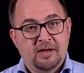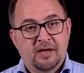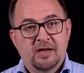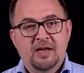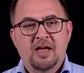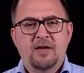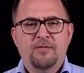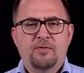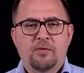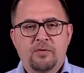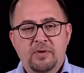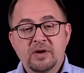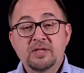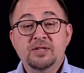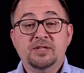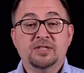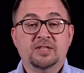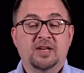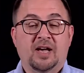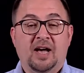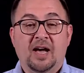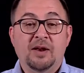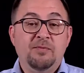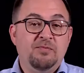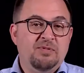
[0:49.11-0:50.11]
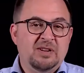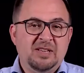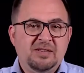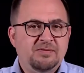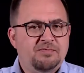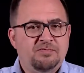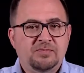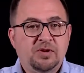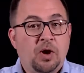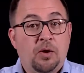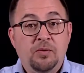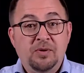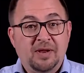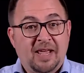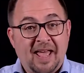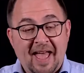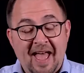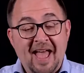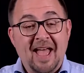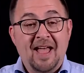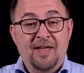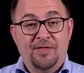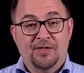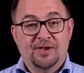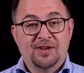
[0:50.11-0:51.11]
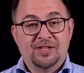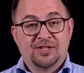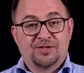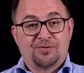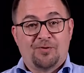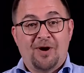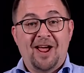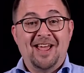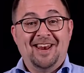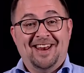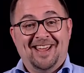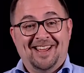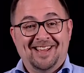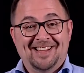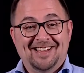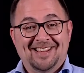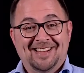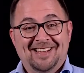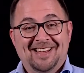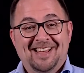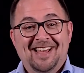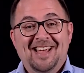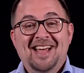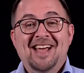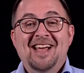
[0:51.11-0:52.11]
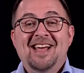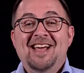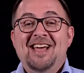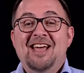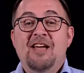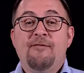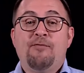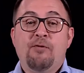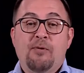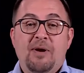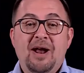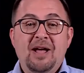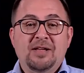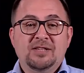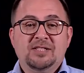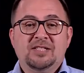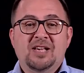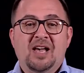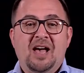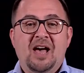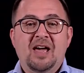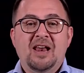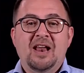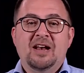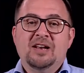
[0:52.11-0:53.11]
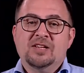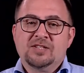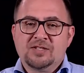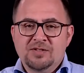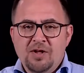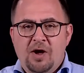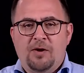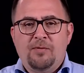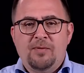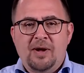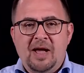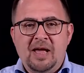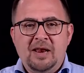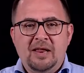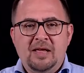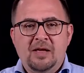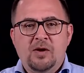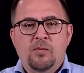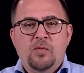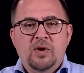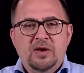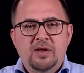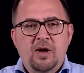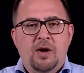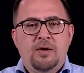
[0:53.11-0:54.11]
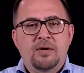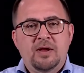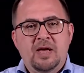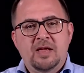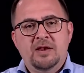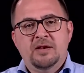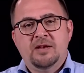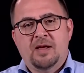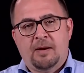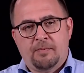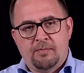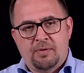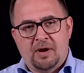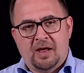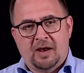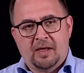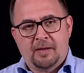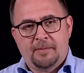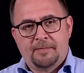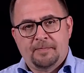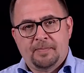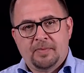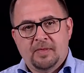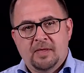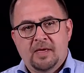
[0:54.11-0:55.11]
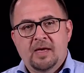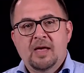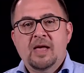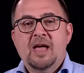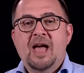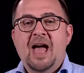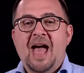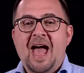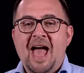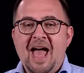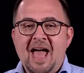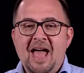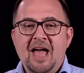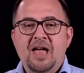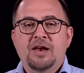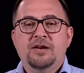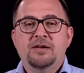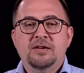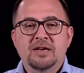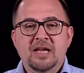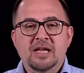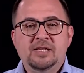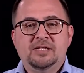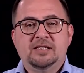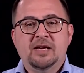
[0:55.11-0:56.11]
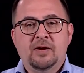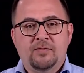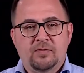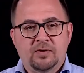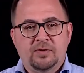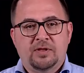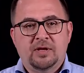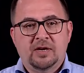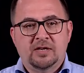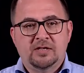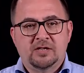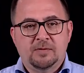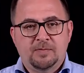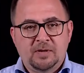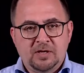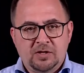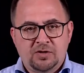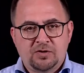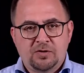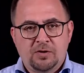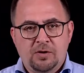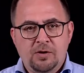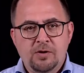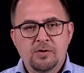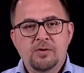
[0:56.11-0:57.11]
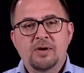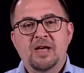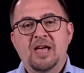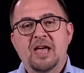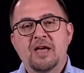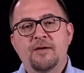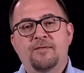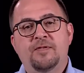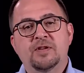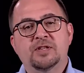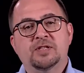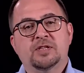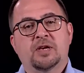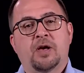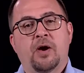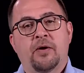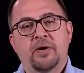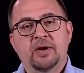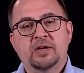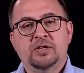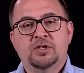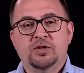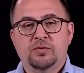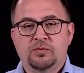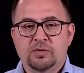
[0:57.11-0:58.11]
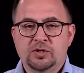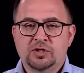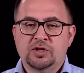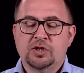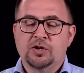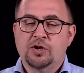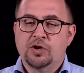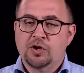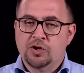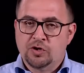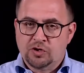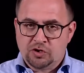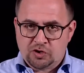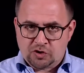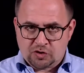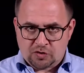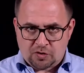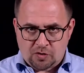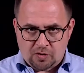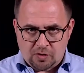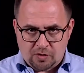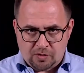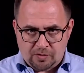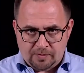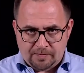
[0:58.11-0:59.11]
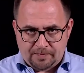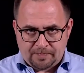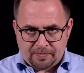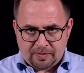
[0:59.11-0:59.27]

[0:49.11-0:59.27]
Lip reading: If we're inside, we don't care that it's raining. If we're outside and it's not raining, we don't need an umbrella. AND needs everything to be true if it's going to return true.